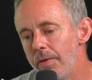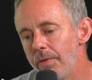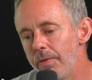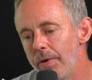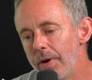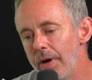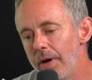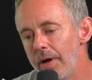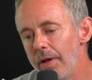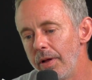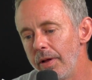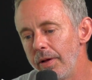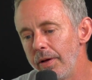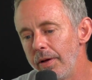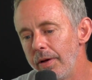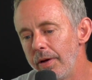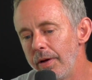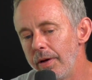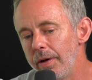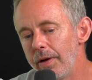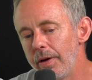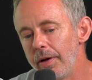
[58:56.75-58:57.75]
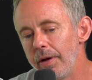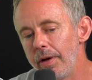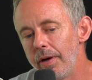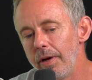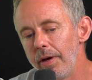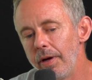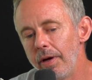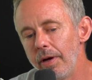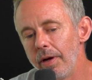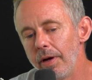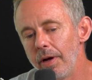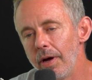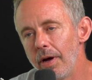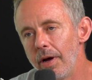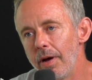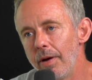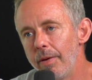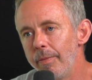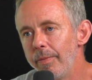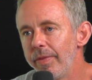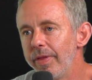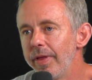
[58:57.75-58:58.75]
Well,
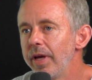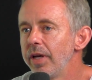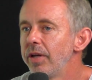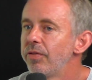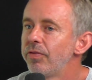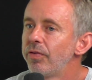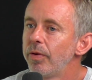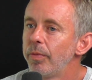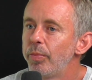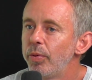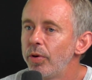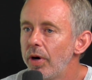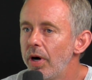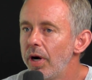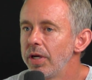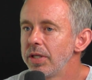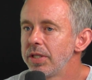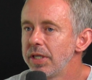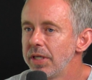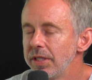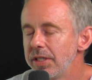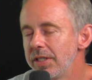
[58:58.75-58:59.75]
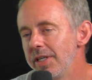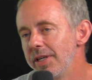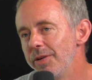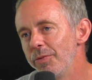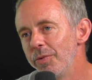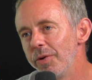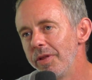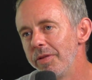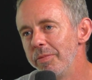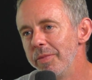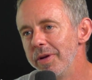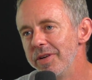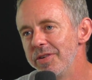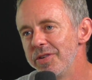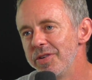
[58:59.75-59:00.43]
thanks for processing with me,